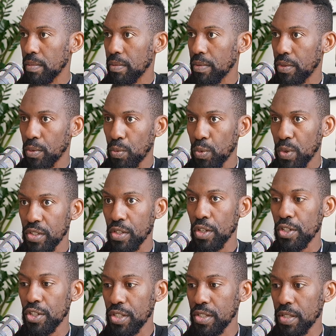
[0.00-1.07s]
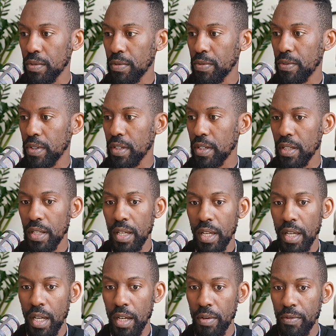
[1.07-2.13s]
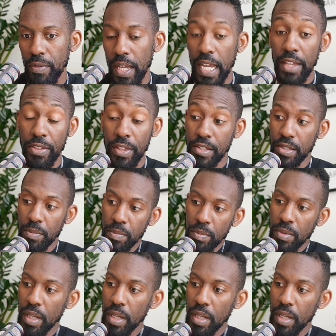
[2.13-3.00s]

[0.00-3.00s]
the resurgence of the of atheism